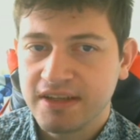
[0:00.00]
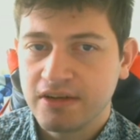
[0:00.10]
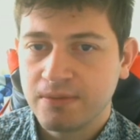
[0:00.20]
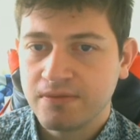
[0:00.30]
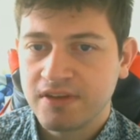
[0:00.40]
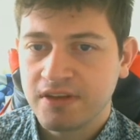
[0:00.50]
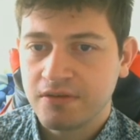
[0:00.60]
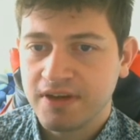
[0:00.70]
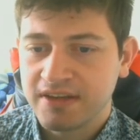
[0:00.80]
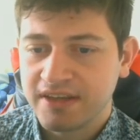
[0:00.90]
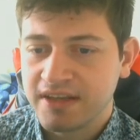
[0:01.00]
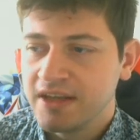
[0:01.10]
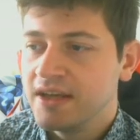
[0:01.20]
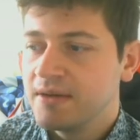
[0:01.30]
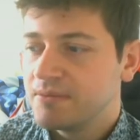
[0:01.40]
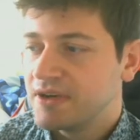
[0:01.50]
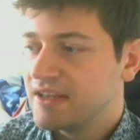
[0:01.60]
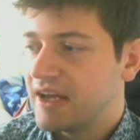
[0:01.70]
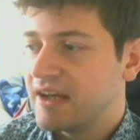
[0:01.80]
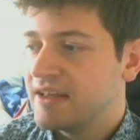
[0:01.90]
that up really quickly.
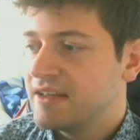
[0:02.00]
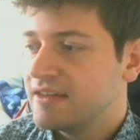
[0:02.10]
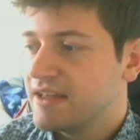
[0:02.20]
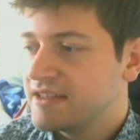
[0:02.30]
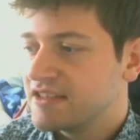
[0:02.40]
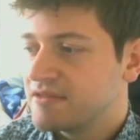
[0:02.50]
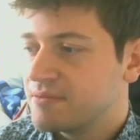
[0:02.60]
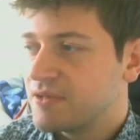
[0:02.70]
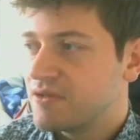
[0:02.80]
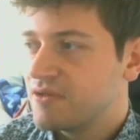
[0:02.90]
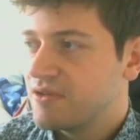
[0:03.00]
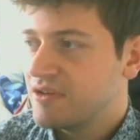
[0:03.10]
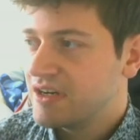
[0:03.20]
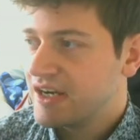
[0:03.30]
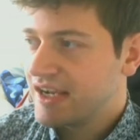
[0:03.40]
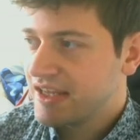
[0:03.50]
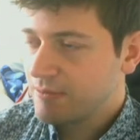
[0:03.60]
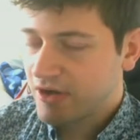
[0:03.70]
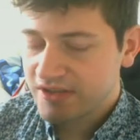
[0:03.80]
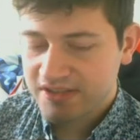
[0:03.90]
But yeah, that's pretty
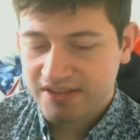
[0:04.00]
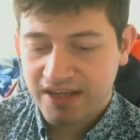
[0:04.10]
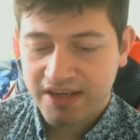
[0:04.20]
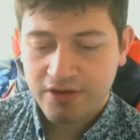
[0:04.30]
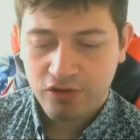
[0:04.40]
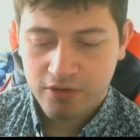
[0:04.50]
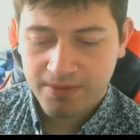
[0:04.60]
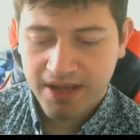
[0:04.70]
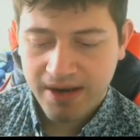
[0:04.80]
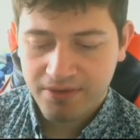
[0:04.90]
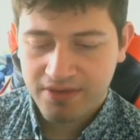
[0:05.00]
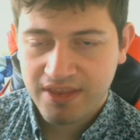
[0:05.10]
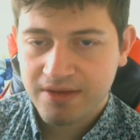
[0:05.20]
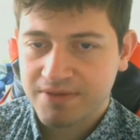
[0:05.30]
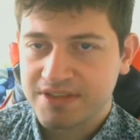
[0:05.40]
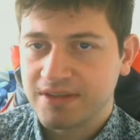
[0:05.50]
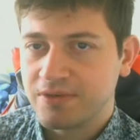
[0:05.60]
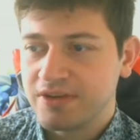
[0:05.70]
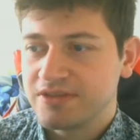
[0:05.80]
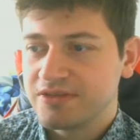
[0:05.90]
much, I hope, everything which I
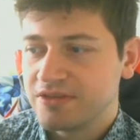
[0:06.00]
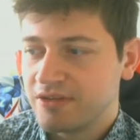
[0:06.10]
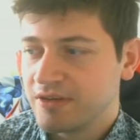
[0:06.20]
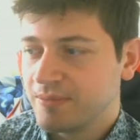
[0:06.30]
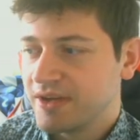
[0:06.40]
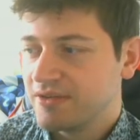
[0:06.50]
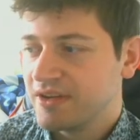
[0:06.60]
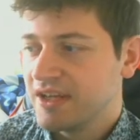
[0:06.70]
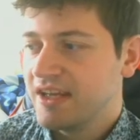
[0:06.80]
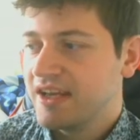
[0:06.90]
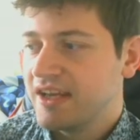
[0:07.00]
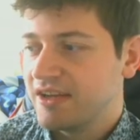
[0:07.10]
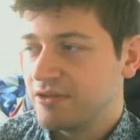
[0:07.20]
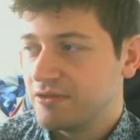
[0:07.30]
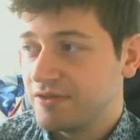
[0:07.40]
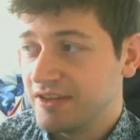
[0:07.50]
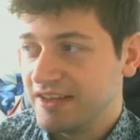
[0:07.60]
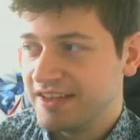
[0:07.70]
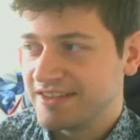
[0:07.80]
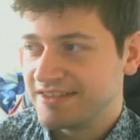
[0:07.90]
wanted to talk about. And hopefully
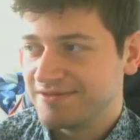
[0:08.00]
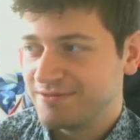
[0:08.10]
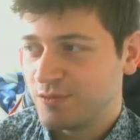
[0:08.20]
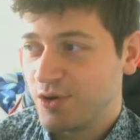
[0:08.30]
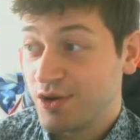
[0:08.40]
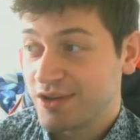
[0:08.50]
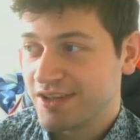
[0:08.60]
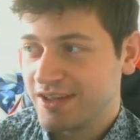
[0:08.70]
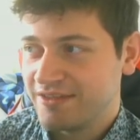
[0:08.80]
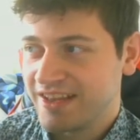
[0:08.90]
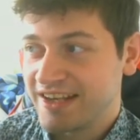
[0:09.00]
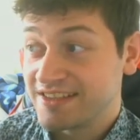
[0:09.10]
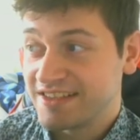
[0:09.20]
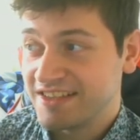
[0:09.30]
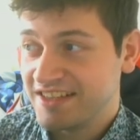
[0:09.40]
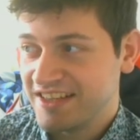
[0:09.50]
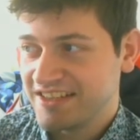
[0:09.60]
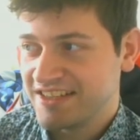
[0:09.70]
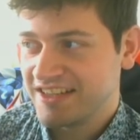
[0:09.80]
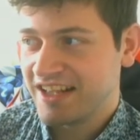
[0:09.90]
this worked and you will actually see
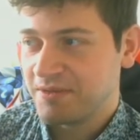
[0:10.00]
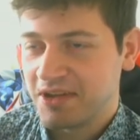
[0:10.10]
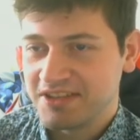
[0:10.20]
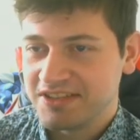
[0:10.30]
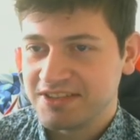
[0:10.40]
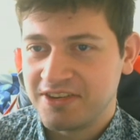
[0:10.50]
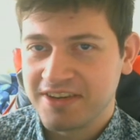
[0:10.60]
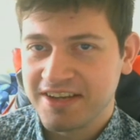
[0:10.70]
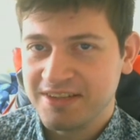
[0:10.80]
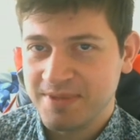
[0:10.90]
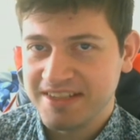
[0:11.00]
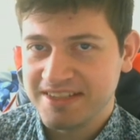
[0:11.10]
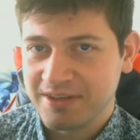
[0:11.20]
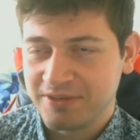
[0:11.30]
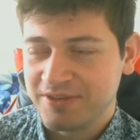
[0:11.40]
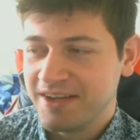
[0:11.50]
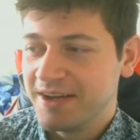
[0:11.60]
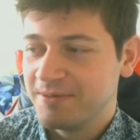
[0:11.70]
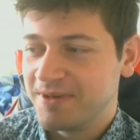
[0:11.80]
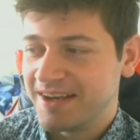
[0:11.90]
this and I'm not just talking to myself.
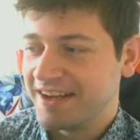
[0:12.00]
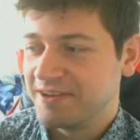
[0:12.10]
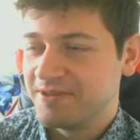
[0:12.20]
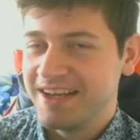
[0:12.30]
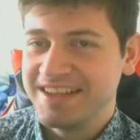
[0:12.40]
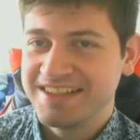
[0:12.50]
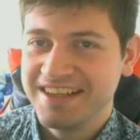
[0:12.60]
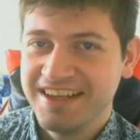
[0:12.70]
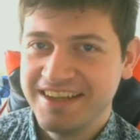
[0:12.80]
But anyways,